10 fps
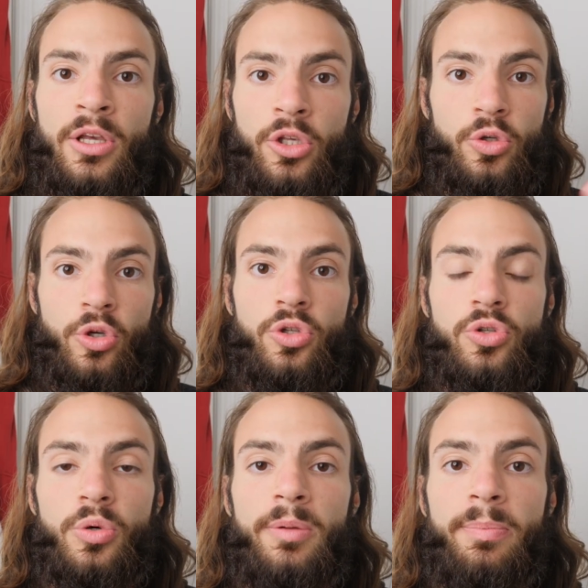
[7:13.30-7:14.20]
You can
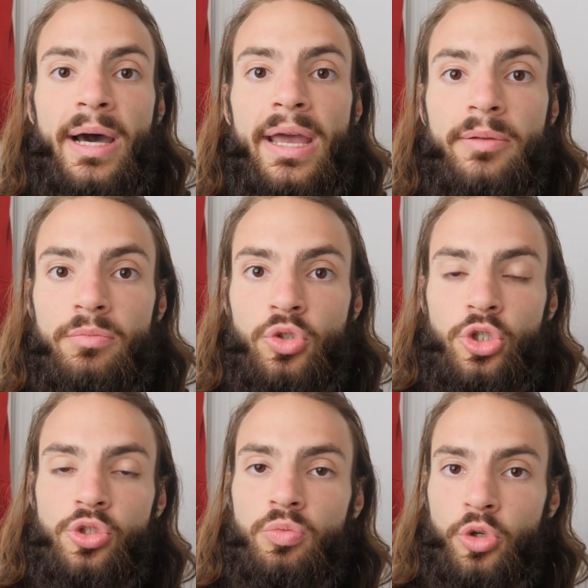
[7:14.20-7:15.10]
do it by
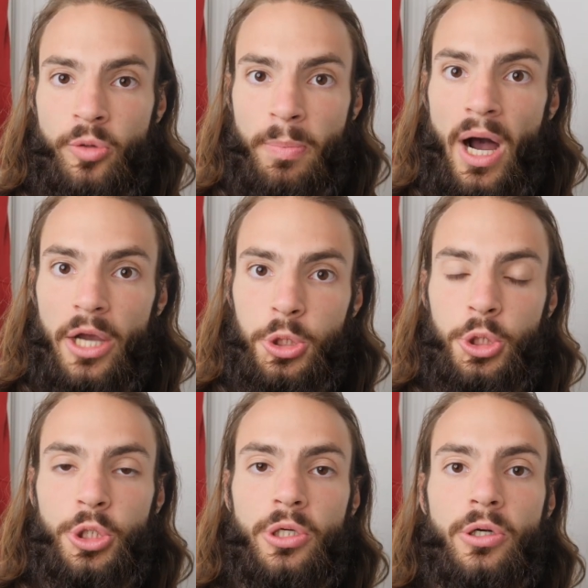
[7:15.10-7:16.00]
just your
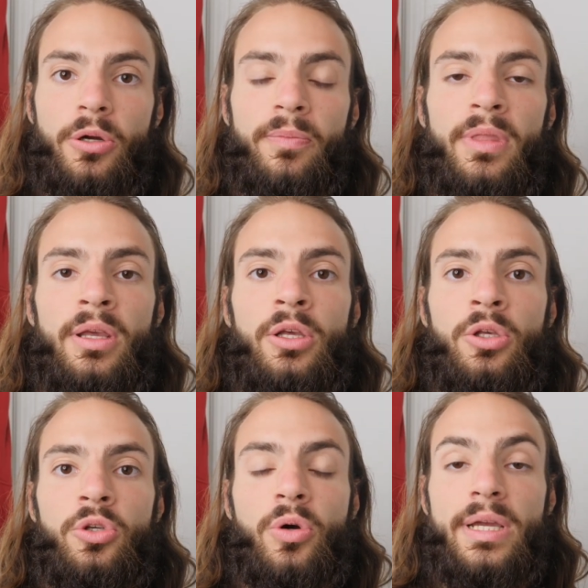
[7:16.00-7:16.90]
posture,
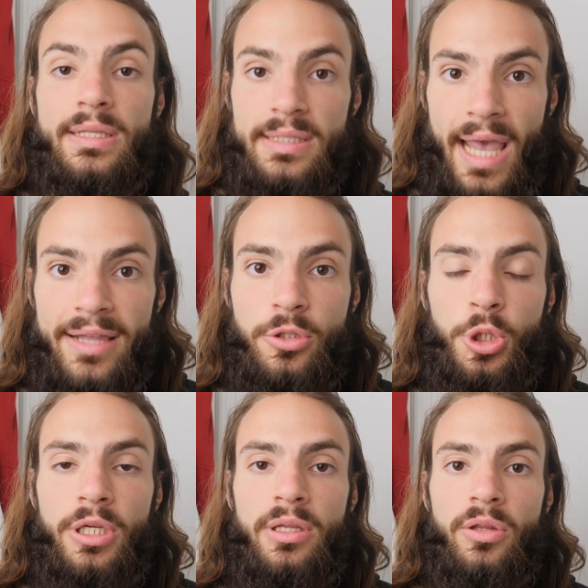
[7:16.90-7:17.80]
your
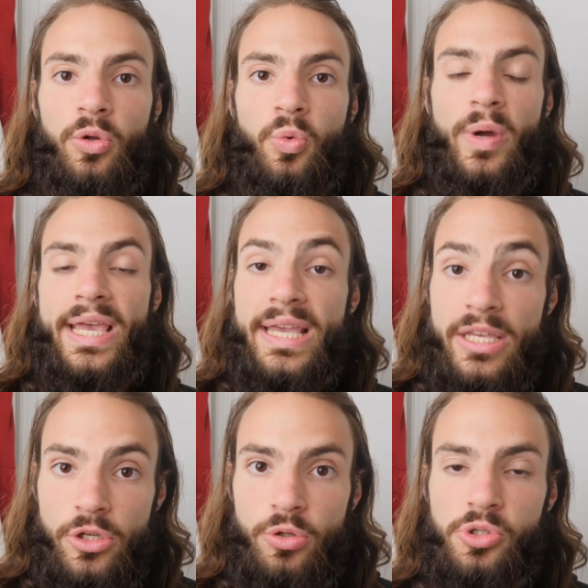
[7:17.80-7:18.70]
intention, the way
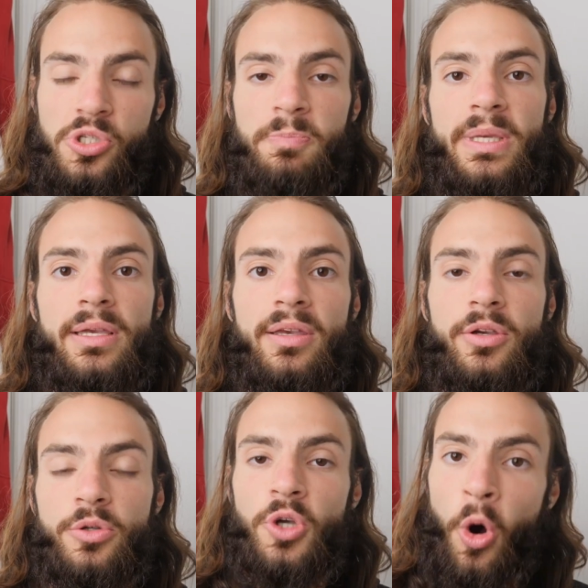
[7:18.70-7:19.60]
you speak,
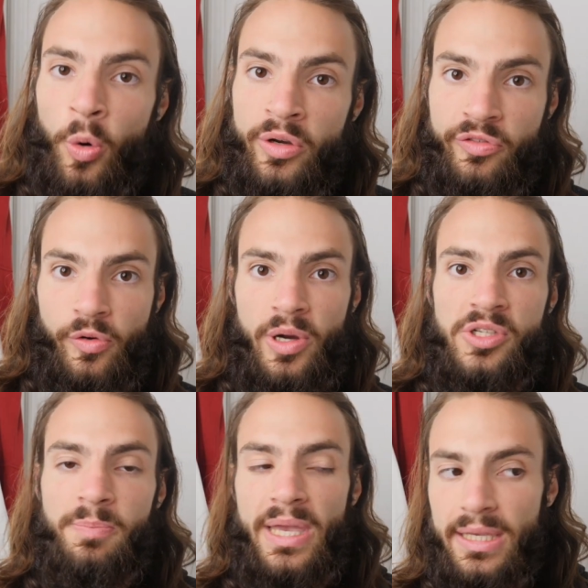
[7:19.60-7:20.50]
your tone of
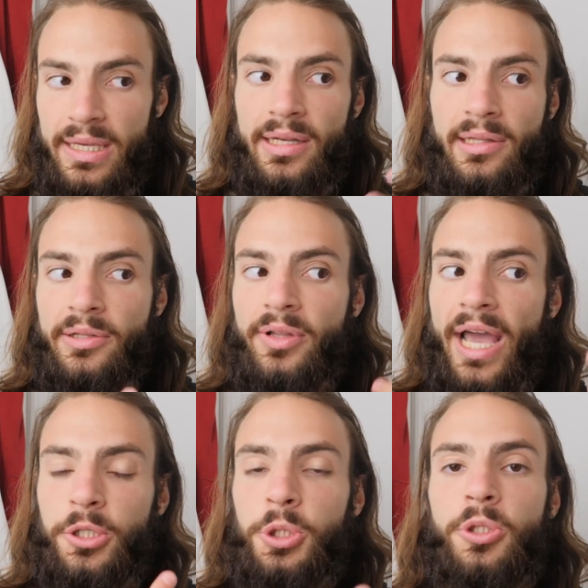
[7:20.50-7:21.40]
voice, making it a little
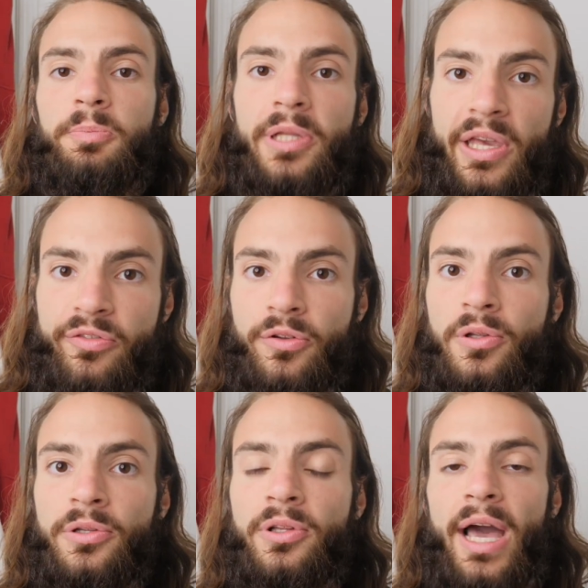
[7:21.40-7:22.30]
extra playful,
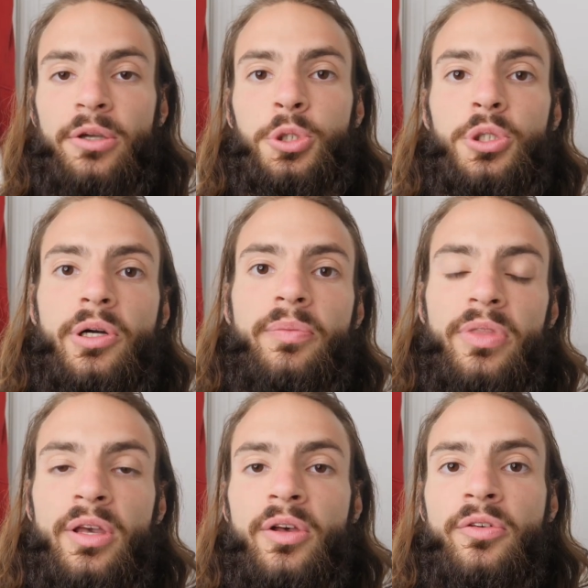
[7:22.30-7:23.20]
a little extra
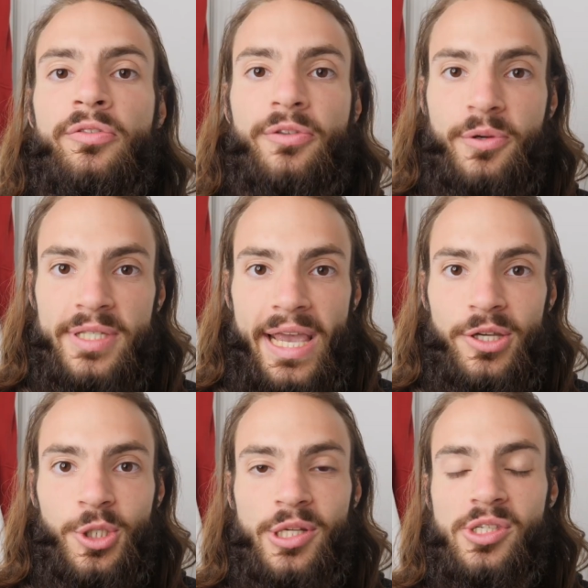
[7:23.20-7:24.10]

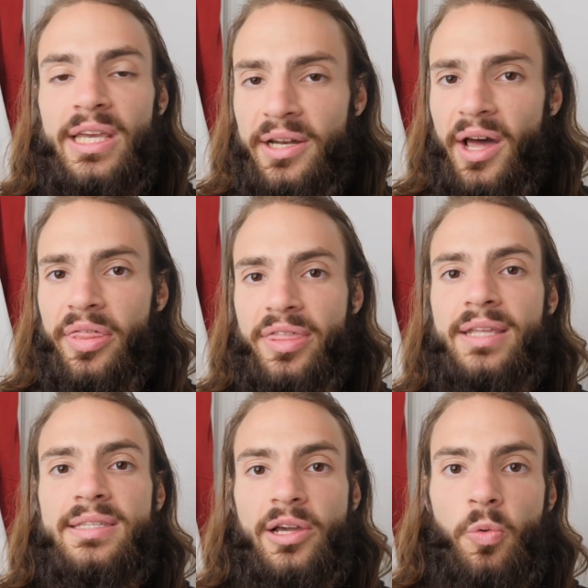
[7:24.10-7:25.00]
flirtatious in an
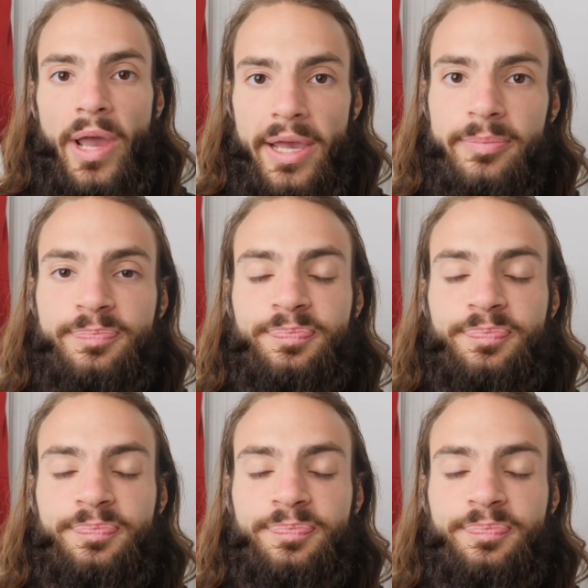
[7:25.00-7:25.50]
authentic way.